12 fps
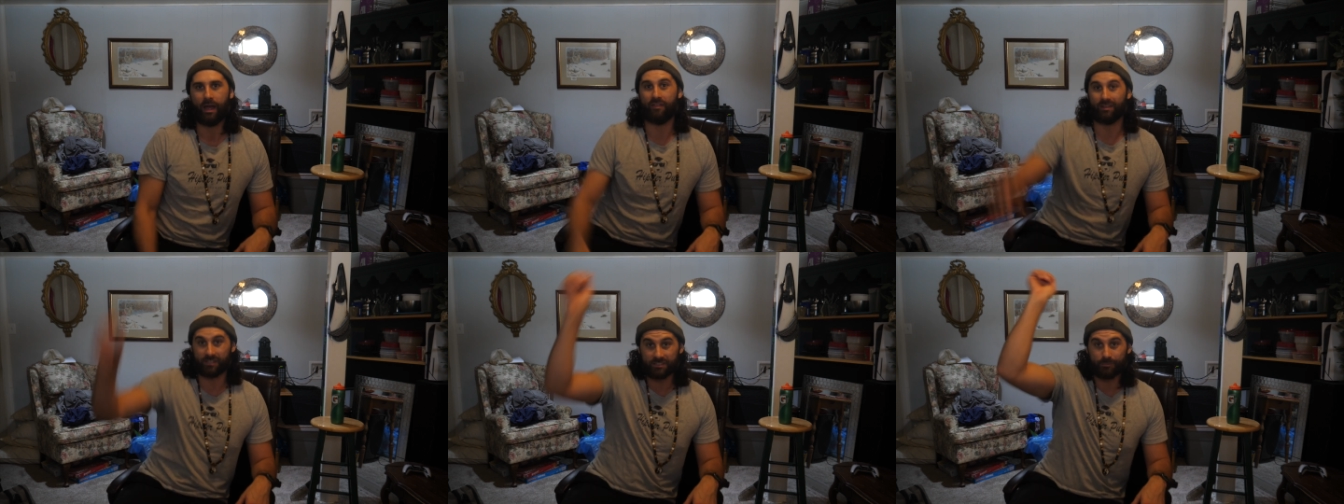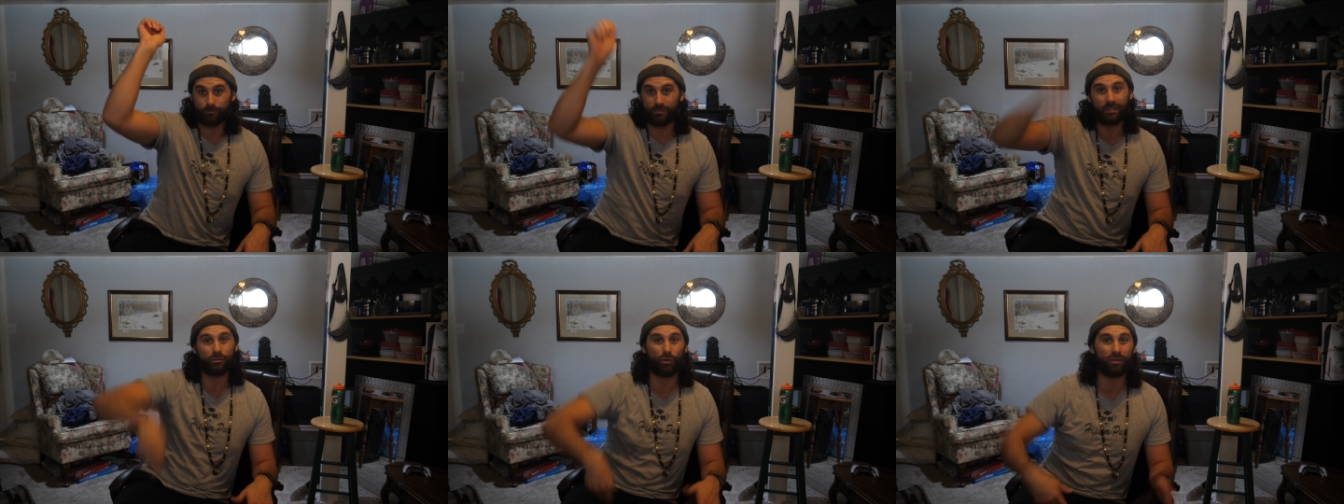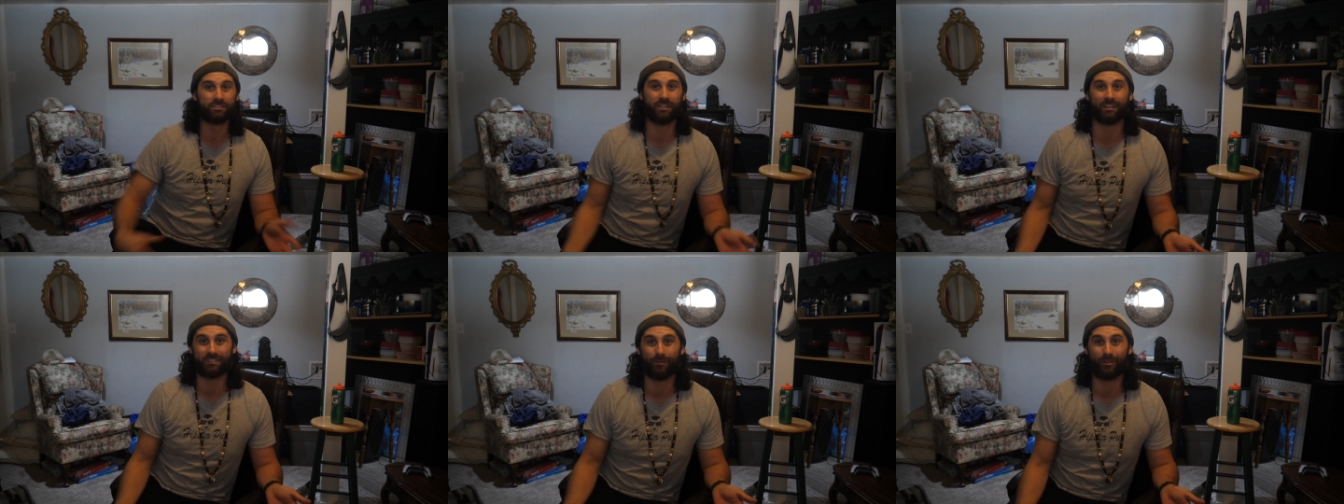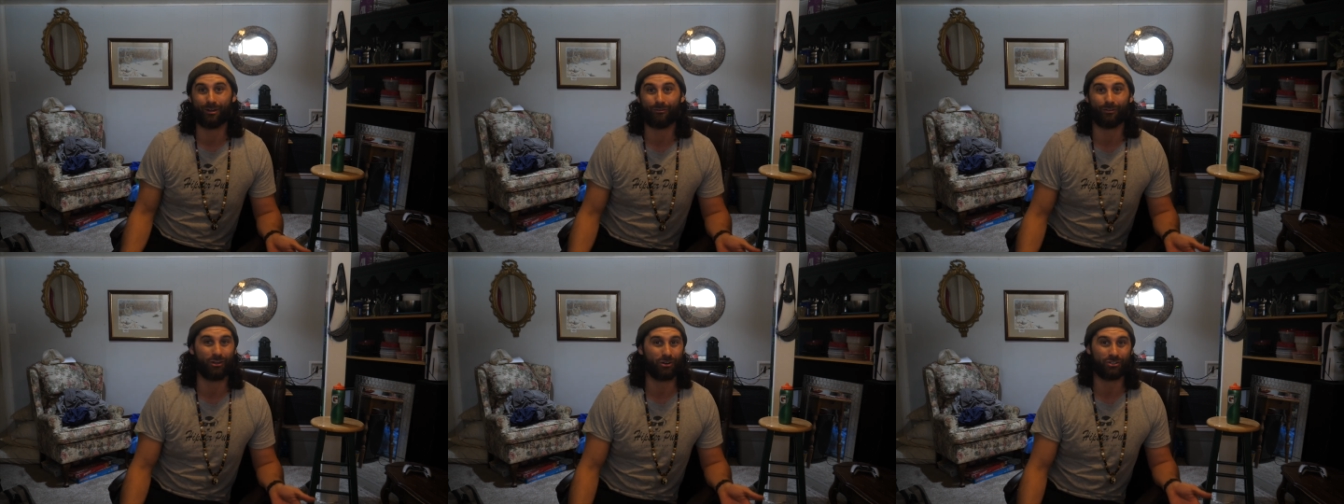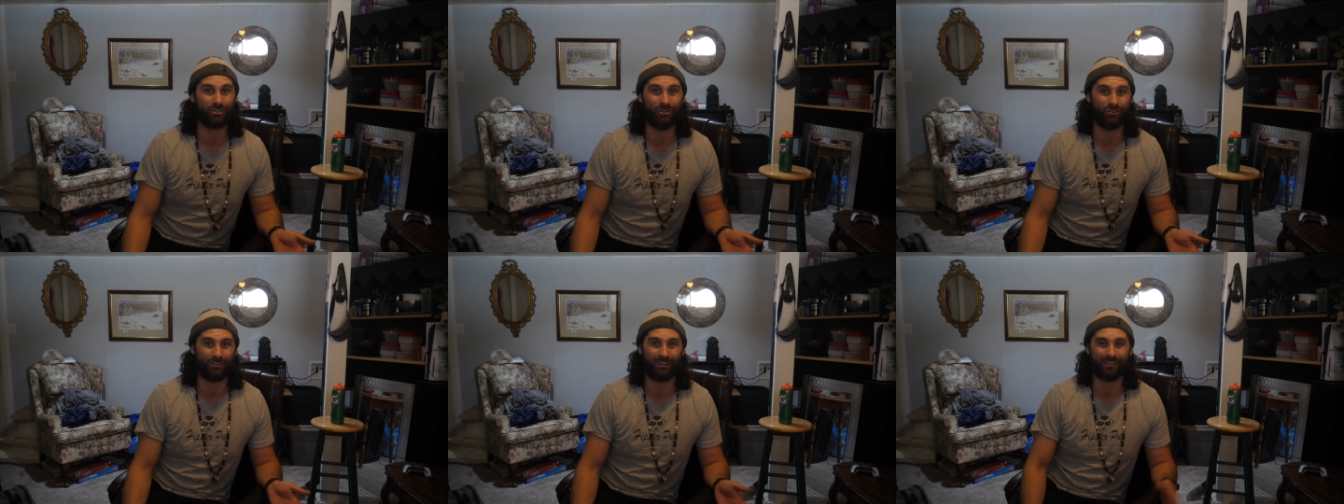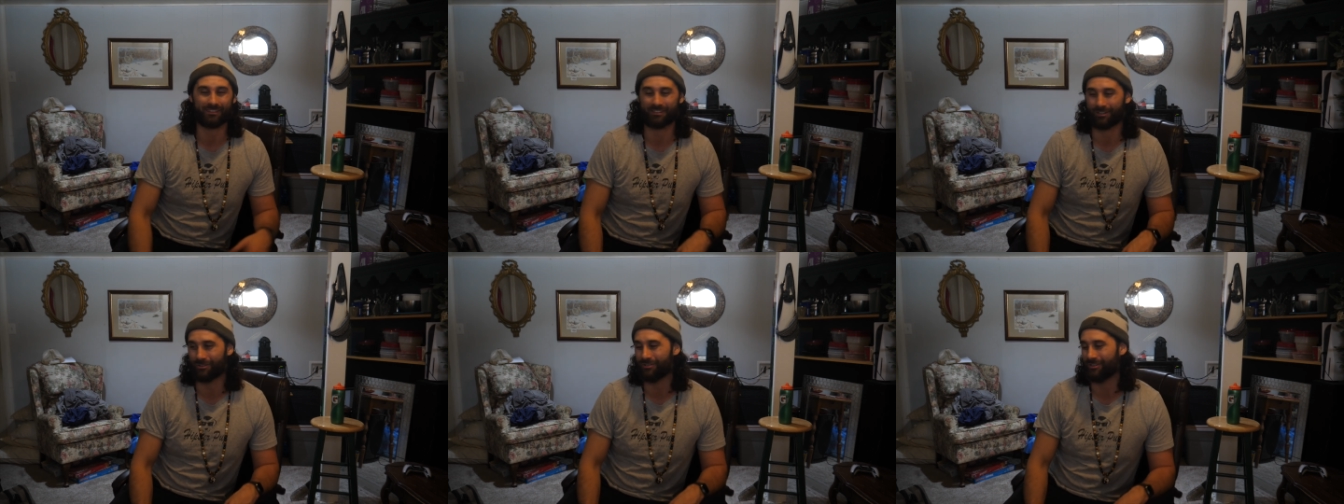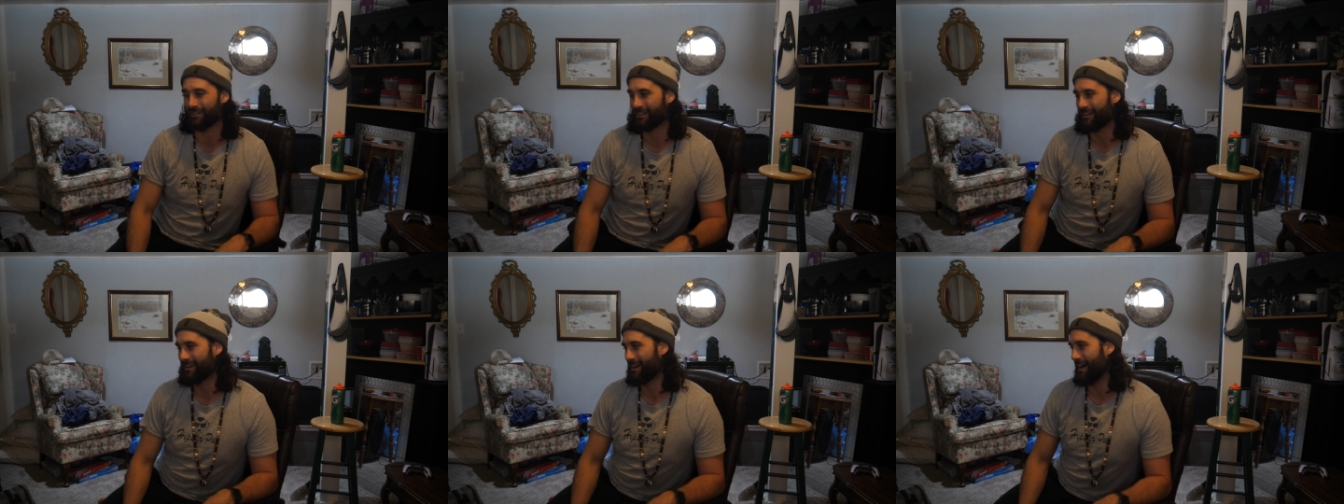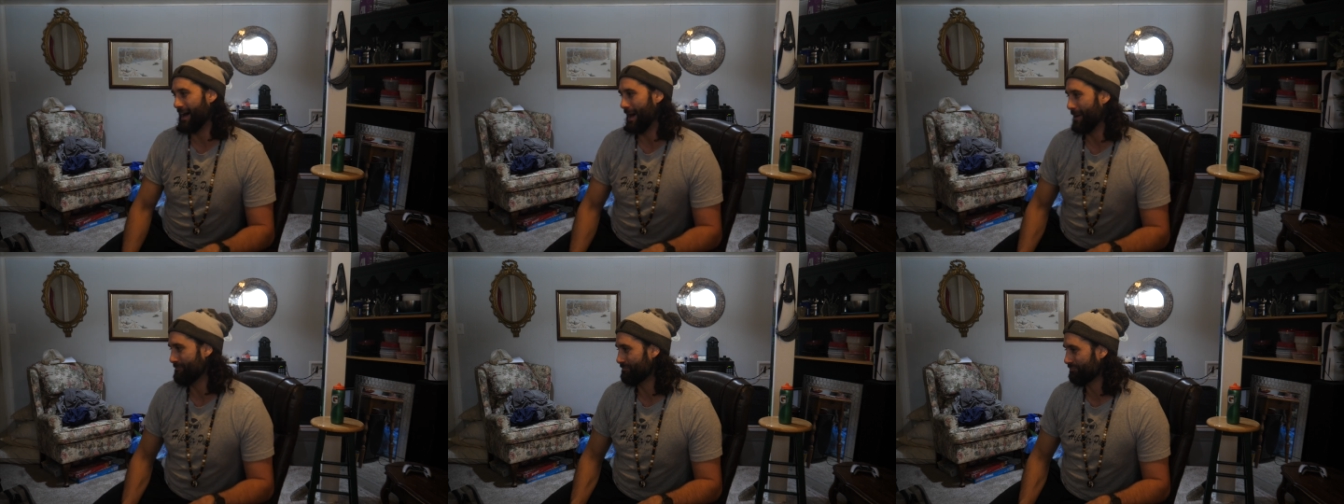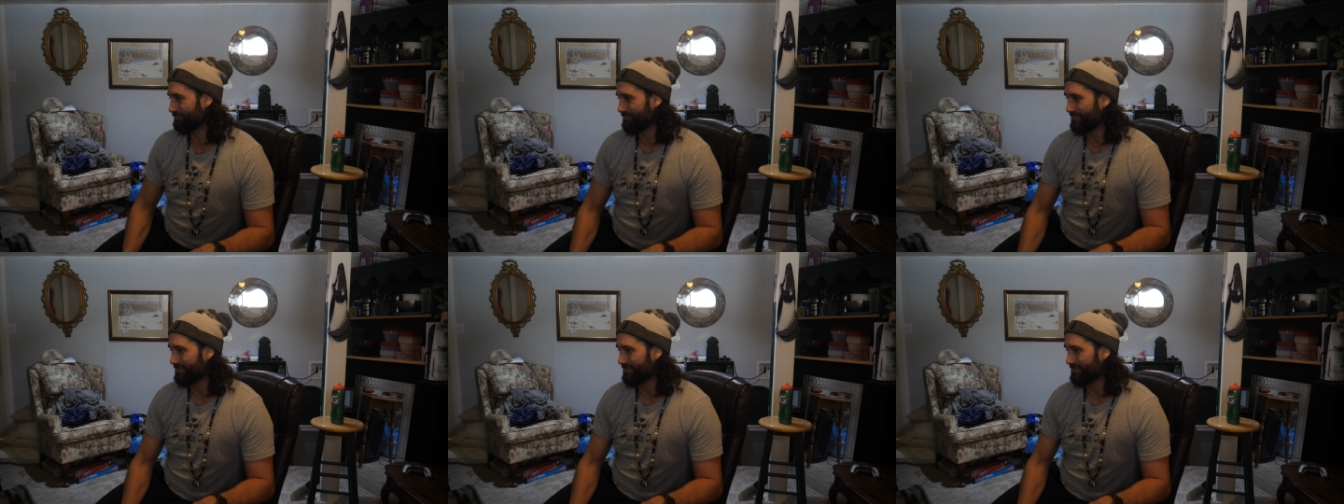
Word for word: And they just, it looks like something out of a cartoon. It's cool. Um,